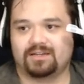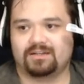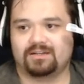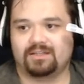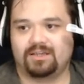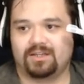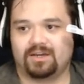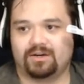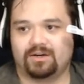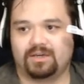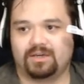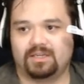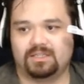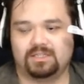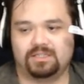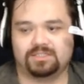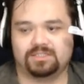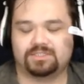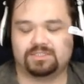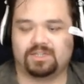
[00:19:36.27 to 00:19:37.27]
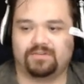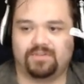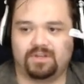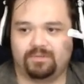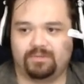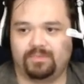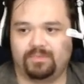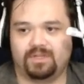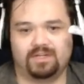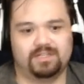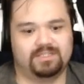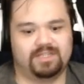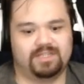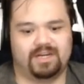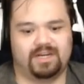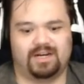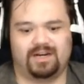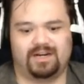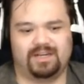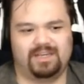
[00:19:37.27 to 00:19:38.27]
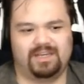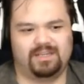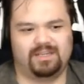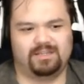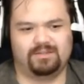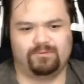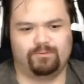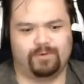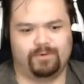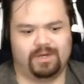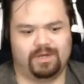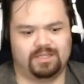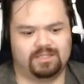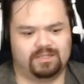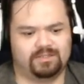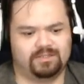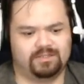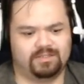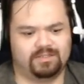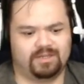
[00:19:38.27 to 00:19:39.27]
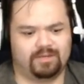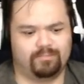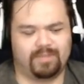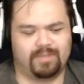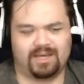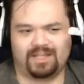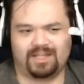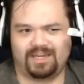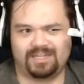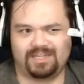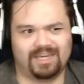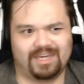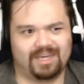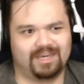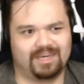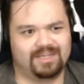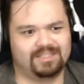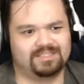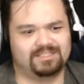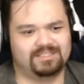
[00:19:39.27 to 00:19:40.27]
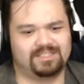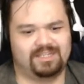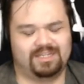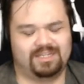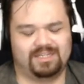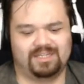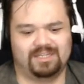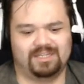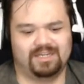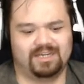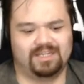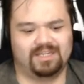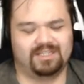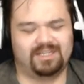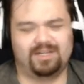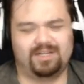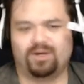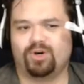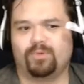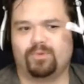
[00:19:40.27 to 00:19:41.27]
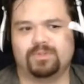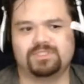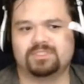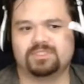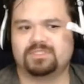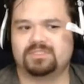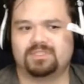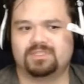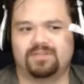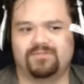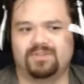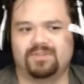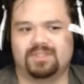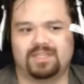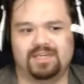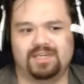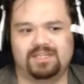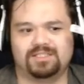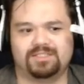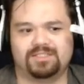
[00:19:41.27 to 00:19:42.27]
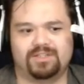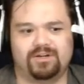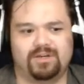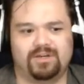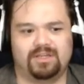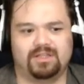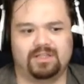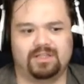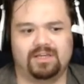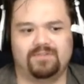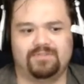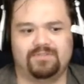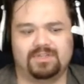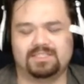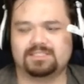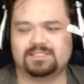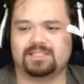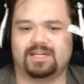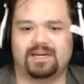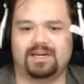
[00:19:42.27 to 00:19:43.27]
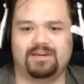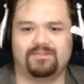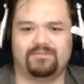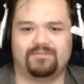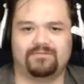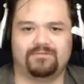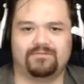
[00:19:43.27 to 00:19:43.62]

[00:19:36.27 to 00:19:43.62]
You know, he he served in the military, he went in a ballet dance, he did a whole bunch of different things. You know, he lived this life.